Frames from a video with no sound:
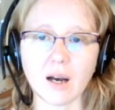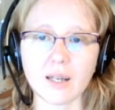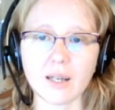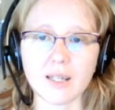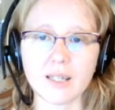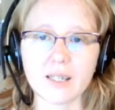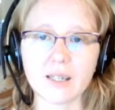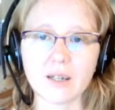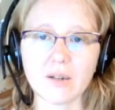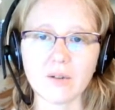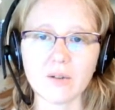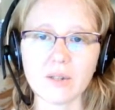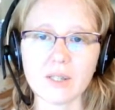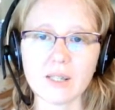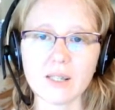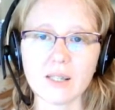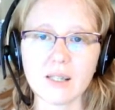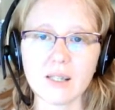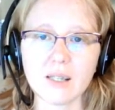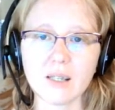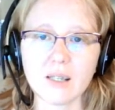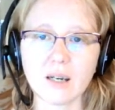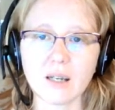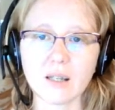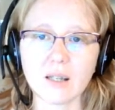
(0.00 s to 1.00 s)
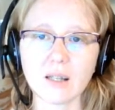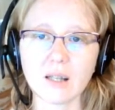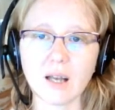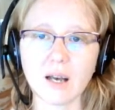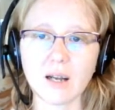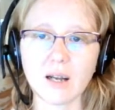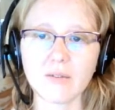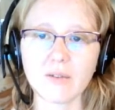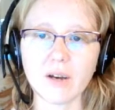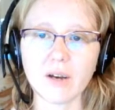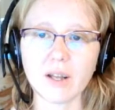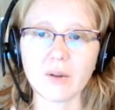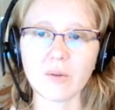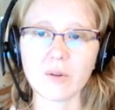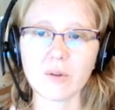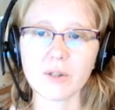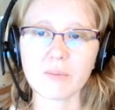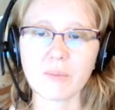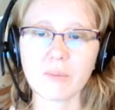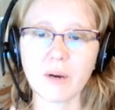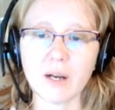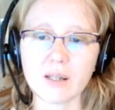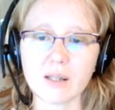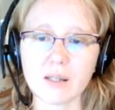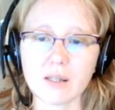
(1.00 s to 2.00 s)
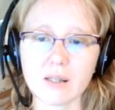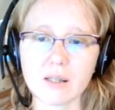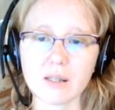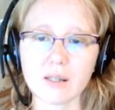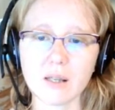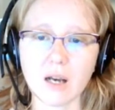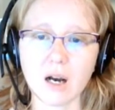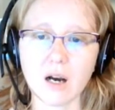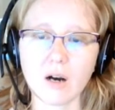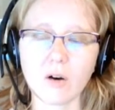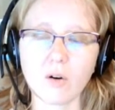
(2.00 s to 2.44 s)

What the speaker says: I don't see a lot of other responses.